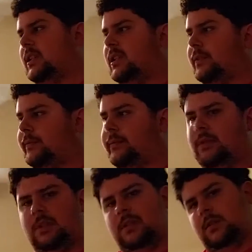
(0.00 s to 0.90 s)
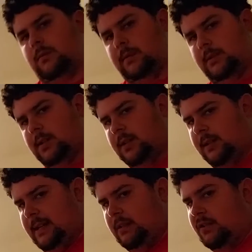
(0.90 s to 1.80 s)
if we look
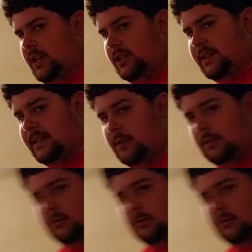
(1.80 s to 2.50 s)
downrange now.